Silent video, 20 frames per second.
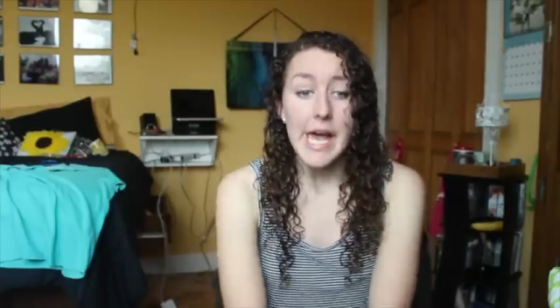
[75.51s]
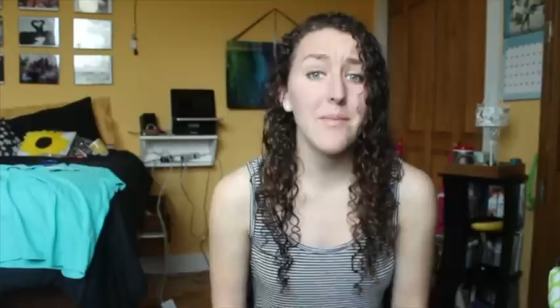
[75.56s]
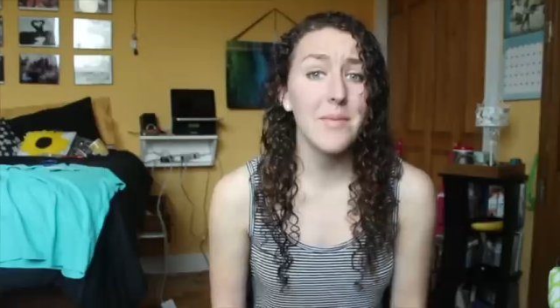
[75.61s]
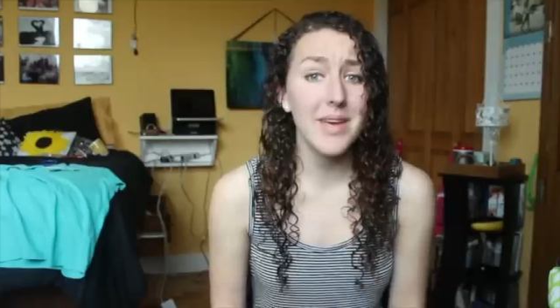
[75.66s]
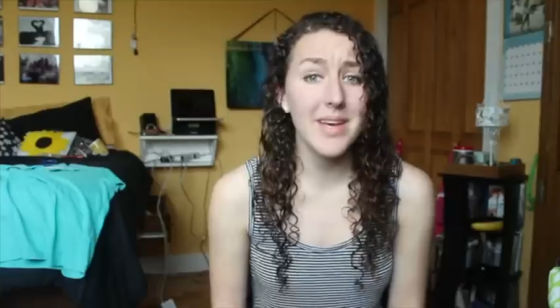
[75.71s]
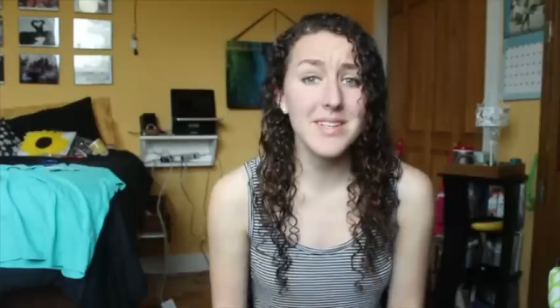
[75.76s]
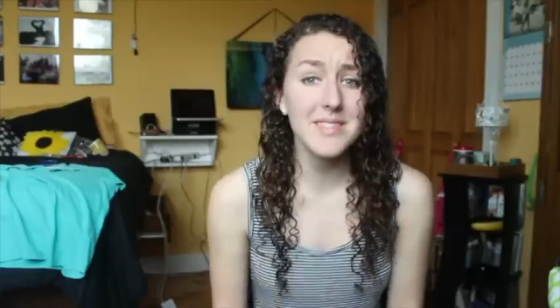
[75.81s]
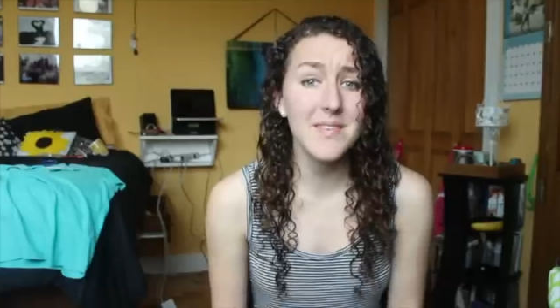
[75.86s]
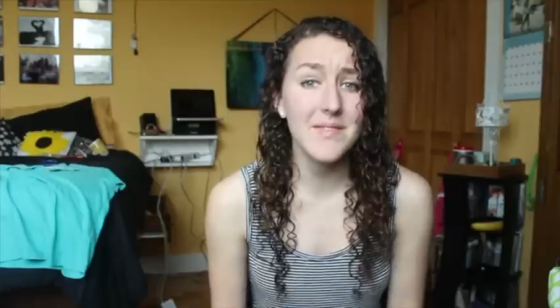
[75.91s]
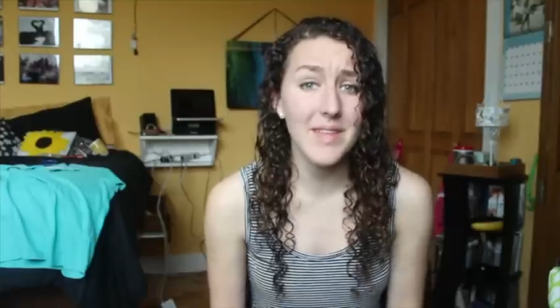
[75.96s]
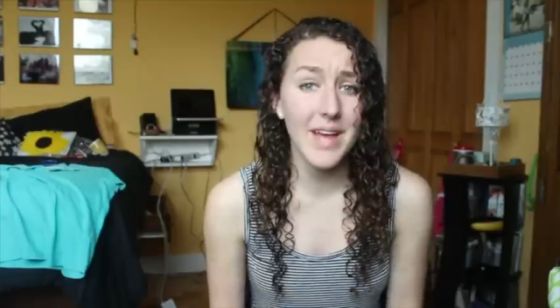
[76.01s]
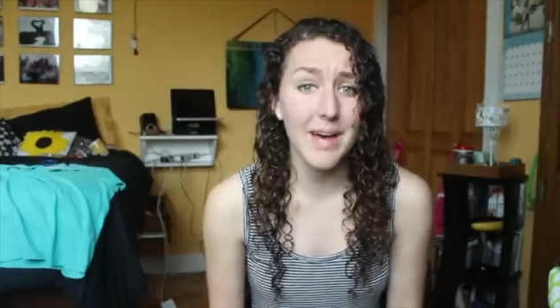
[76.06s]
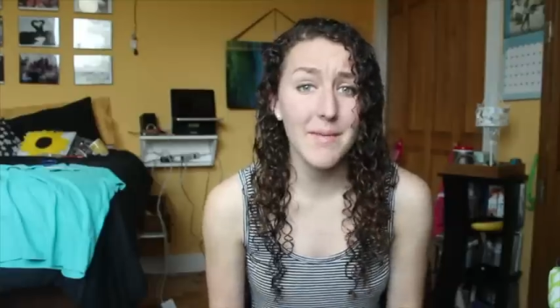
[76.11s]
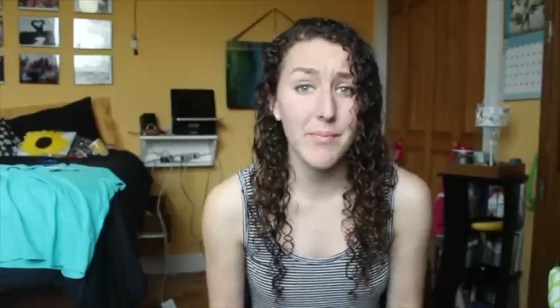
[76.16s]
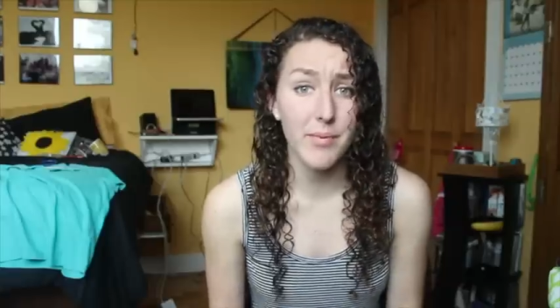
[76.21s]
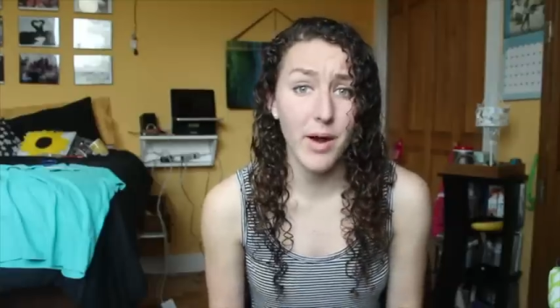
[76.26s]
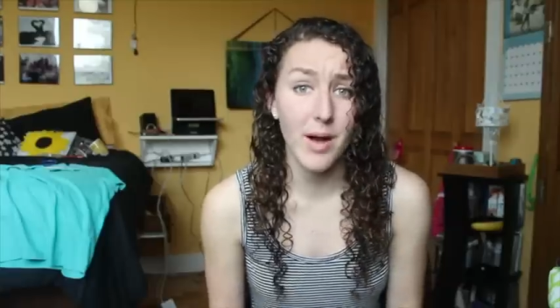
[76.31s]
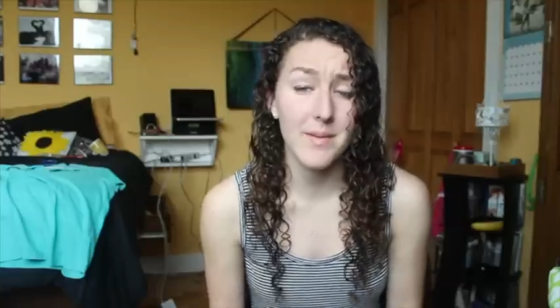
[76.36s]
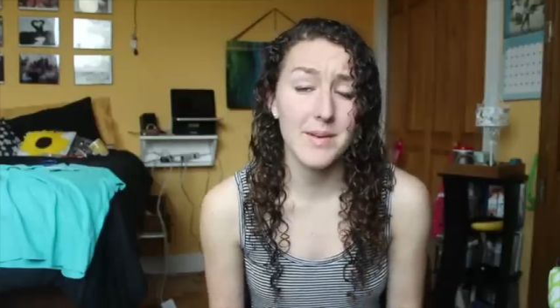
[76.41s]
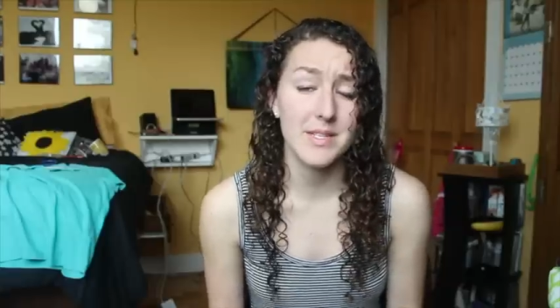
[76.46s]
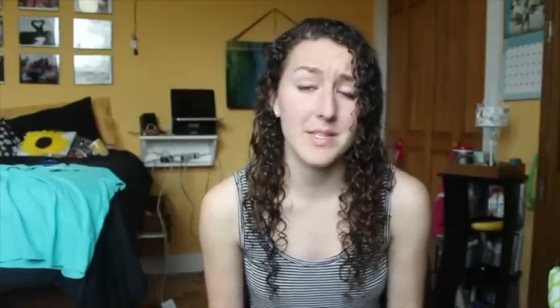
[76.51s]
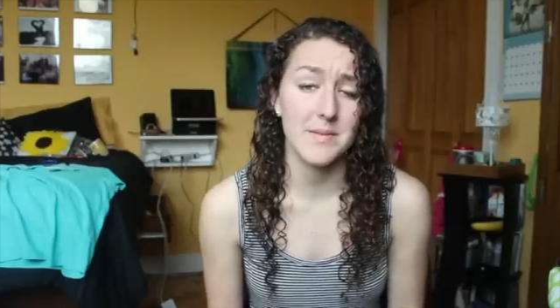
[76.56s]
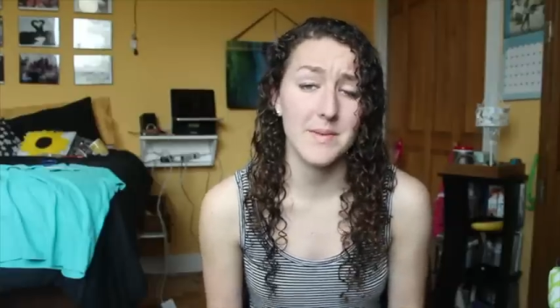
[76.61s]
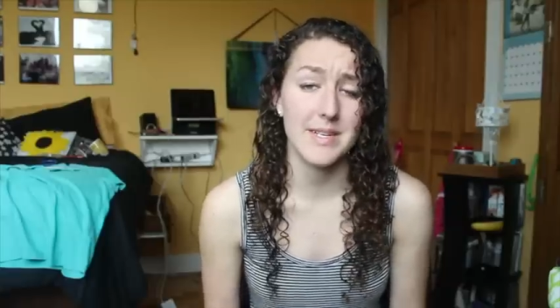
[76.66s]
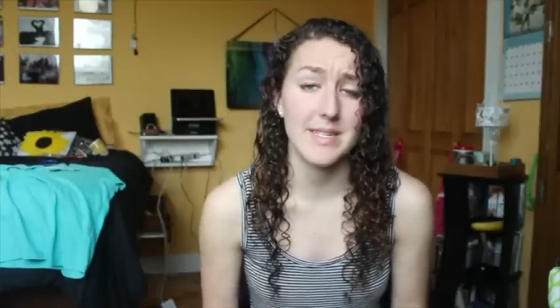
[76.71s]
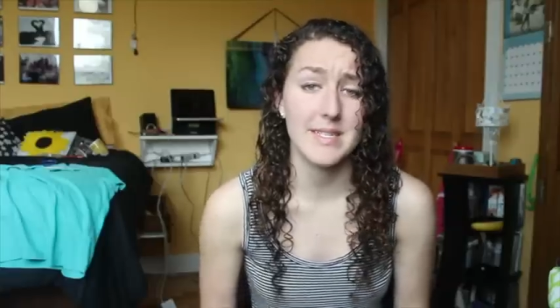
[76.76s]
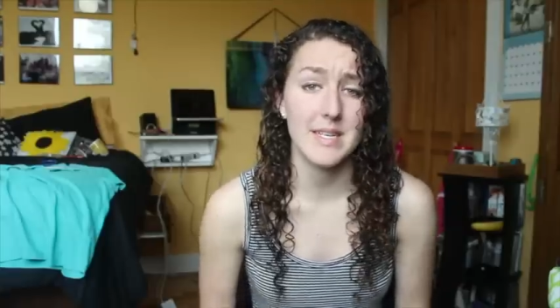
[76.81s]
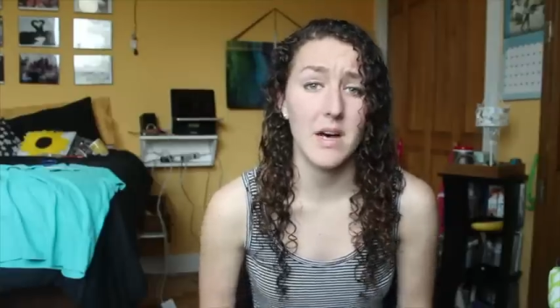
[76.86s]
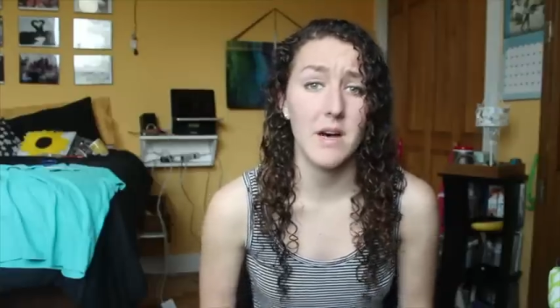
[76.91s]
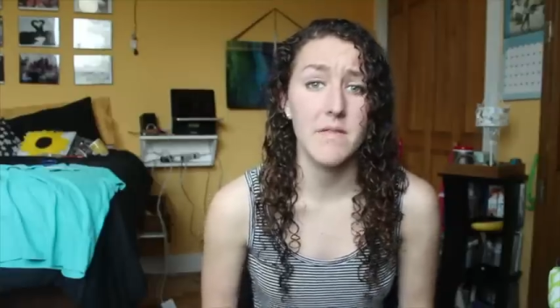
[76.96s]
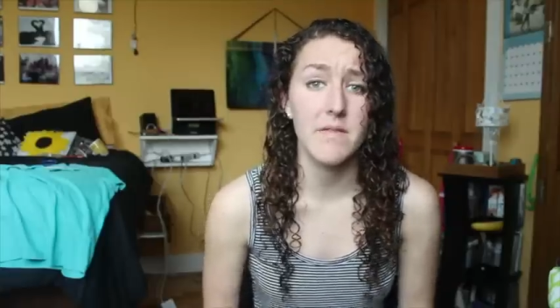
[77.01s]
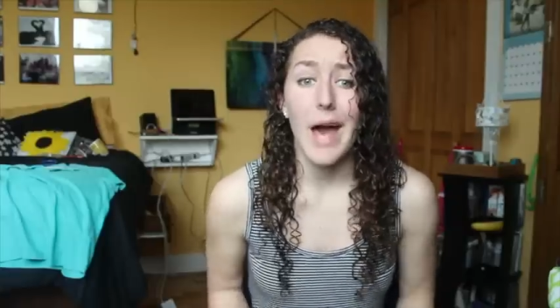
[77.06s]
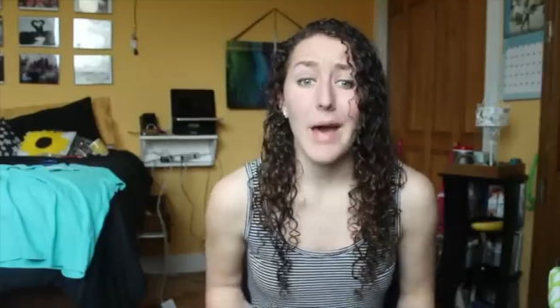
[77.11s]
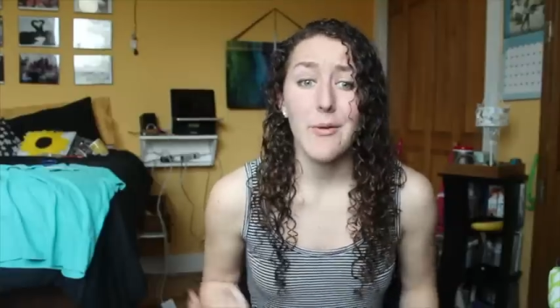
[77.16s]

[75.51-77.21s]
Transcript: And because of that, promised myself,